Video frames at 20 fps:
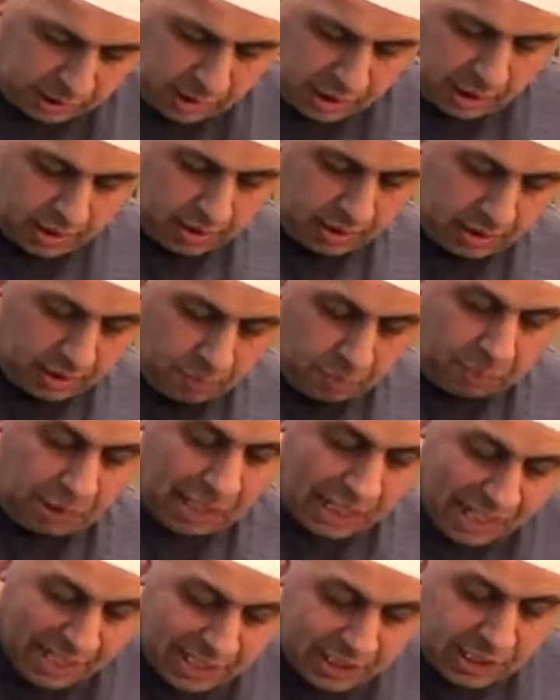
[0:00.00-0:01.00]
a
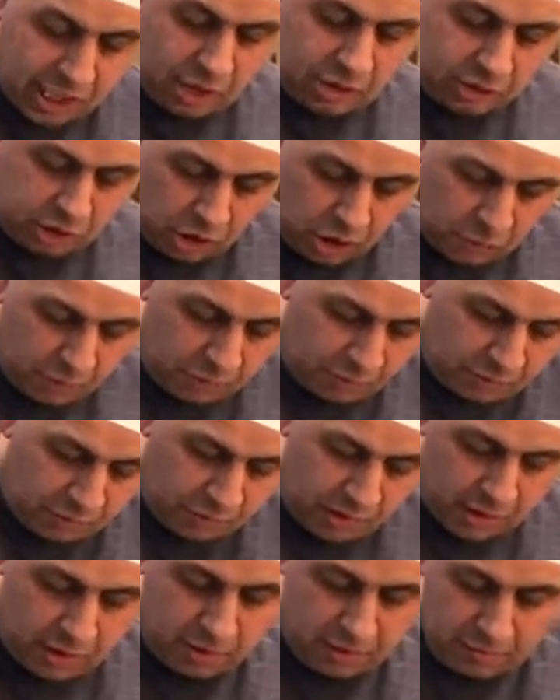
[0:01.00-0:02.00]
Play-Doh type
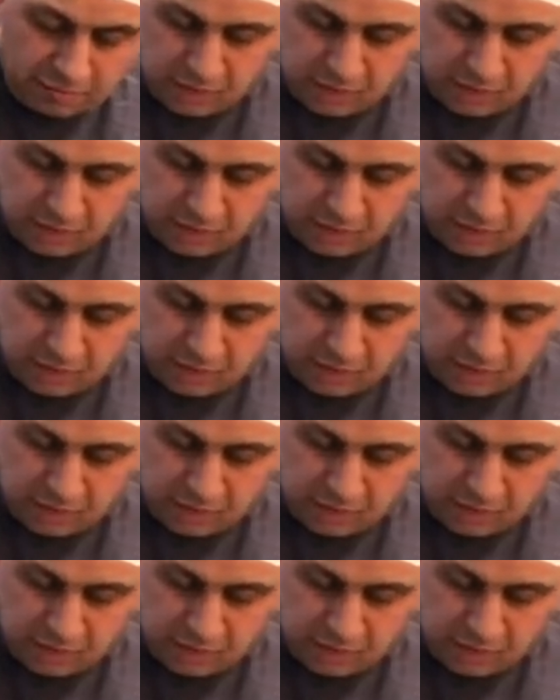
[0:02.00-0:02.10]
of